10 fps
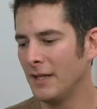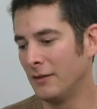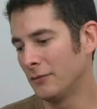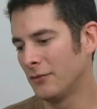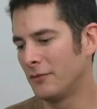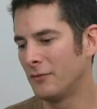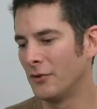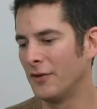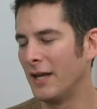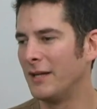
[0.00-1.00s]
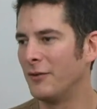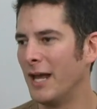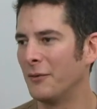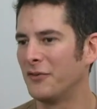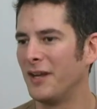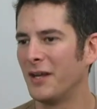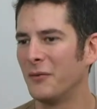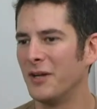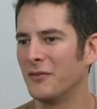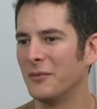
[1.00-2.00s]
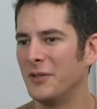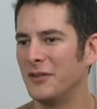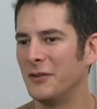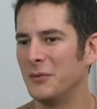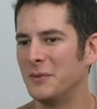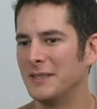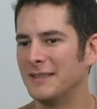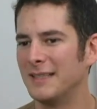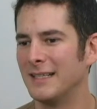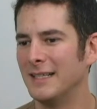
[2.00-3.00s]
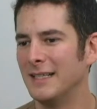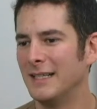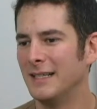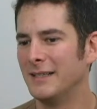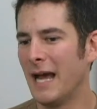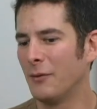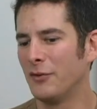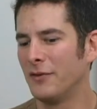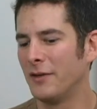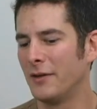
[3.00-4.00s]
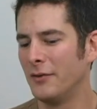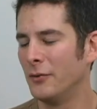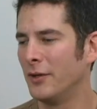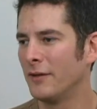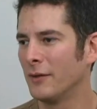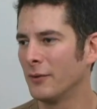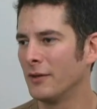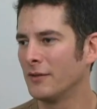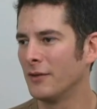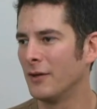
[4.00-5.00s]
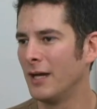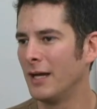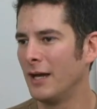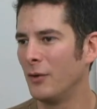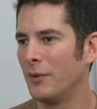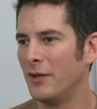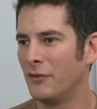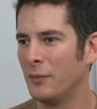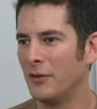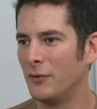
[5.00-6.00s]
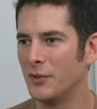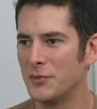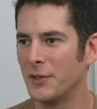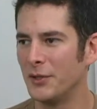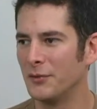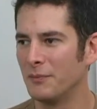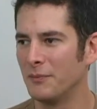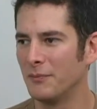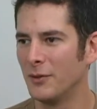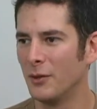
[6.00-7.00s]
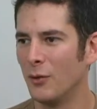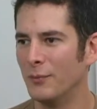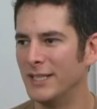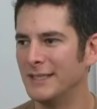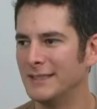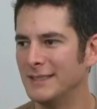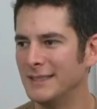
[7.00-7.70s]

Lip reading: It turns out even that was taken away from me too. But yeah, I wasn't there to do anything wrong. So I hope they didn't spend too much money on little old me.